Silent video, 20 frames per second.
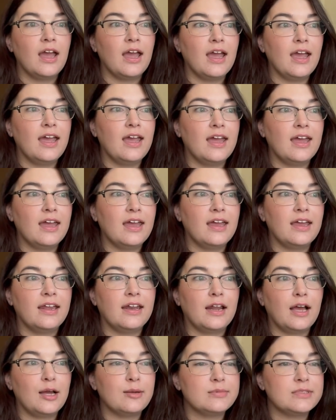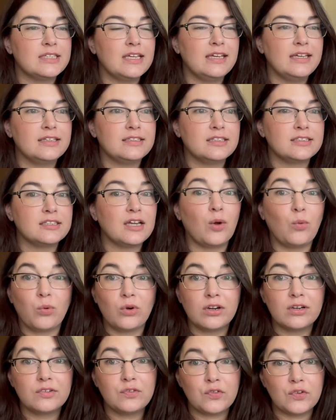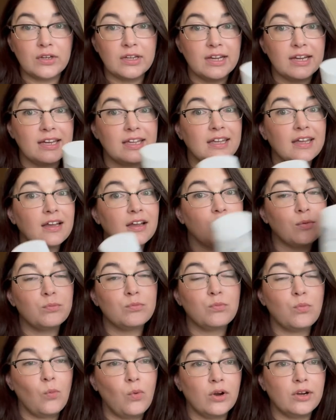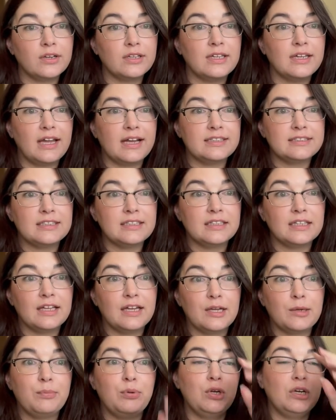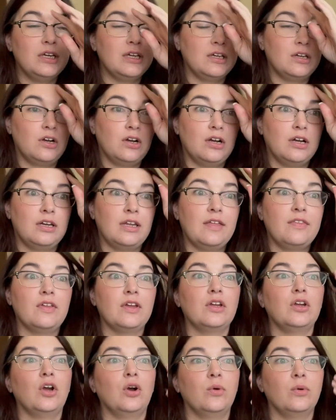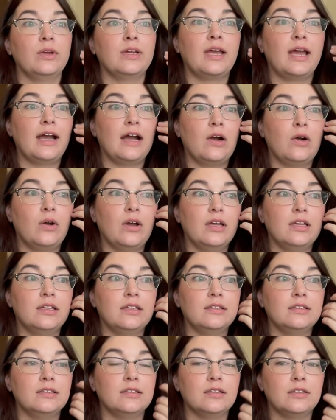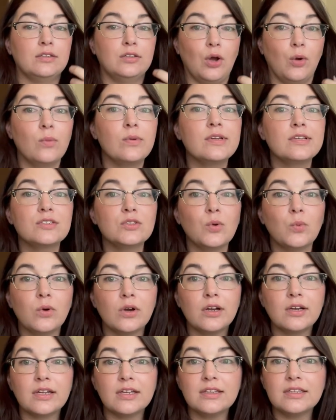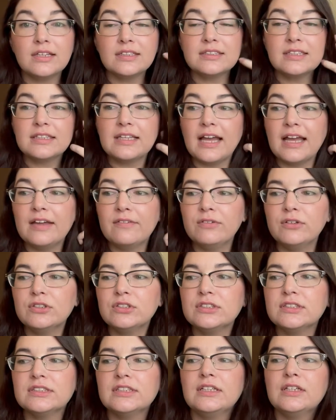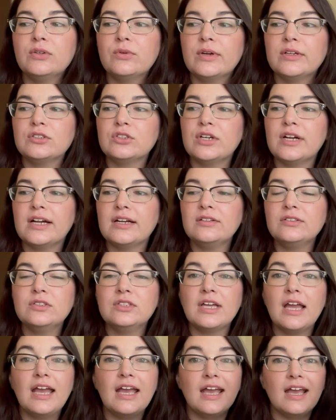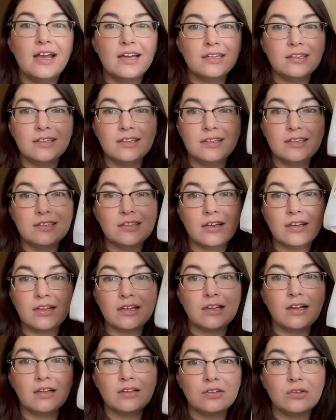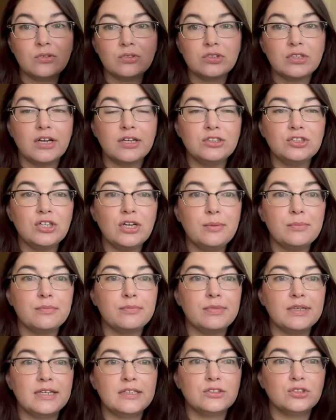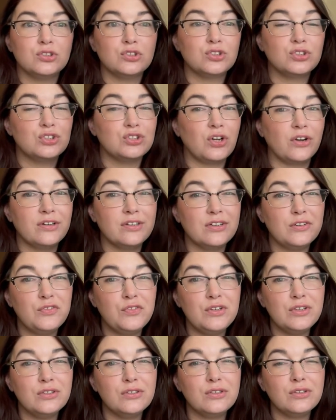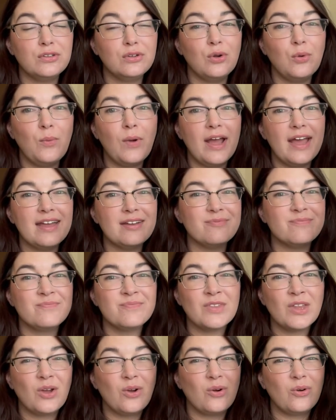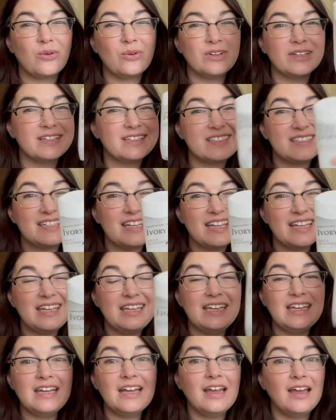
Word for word: And I'm saying it does not work for like working as in like putting it on and then going out and going to work and things like that. If you're just sitting around your house and you need like a little touch up because you're starting to feel a little wet or like stinky,